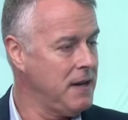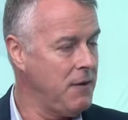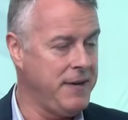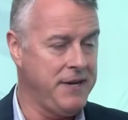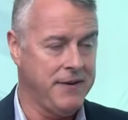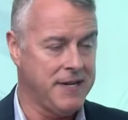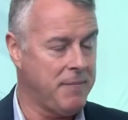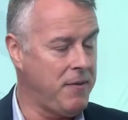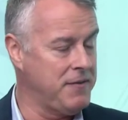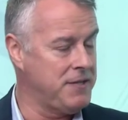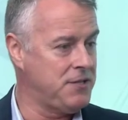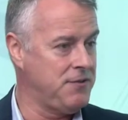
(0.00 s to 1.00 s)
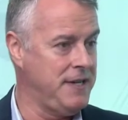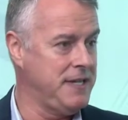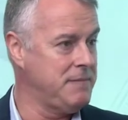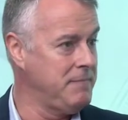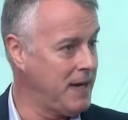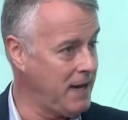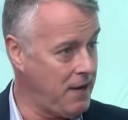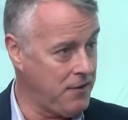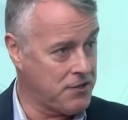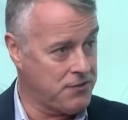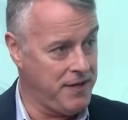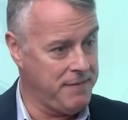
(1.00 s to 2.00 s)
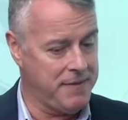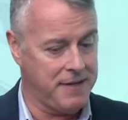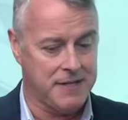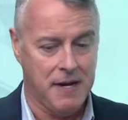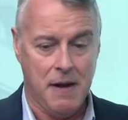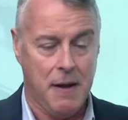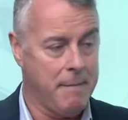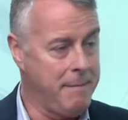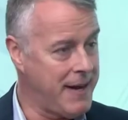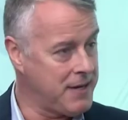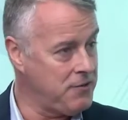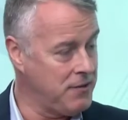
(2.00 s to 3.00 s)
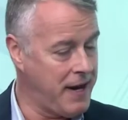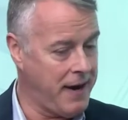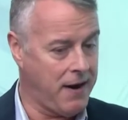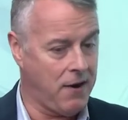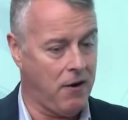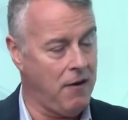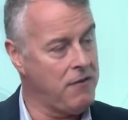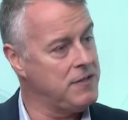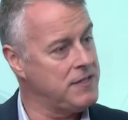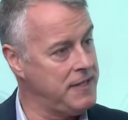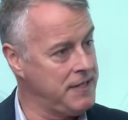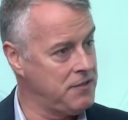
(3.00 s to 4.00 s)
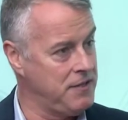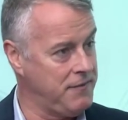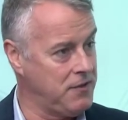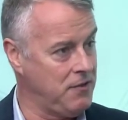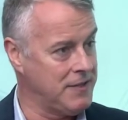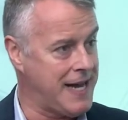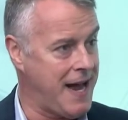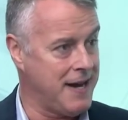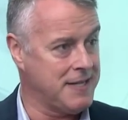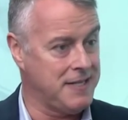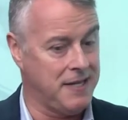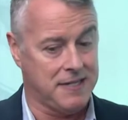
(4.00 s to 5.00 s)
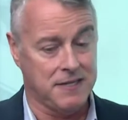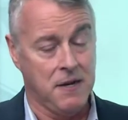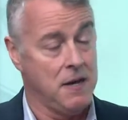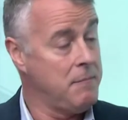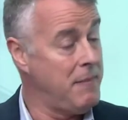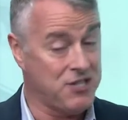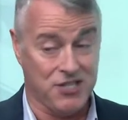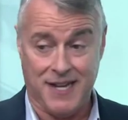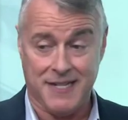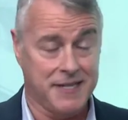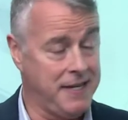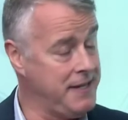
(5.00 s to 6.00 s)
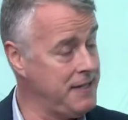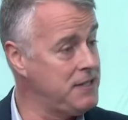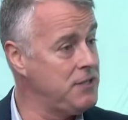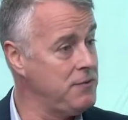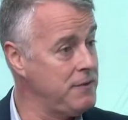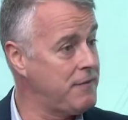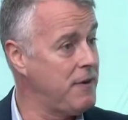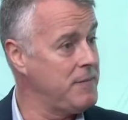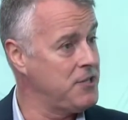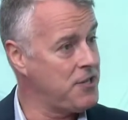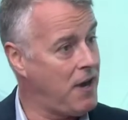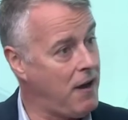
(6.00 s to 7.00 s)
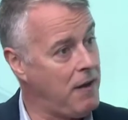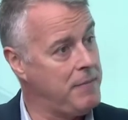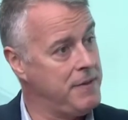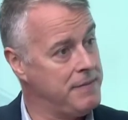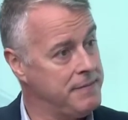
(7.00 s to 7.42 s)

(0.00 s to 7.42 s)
And when you end up on the streets, mental health treatment, medical care, all those things are difficult to access, much less getting to and from a job.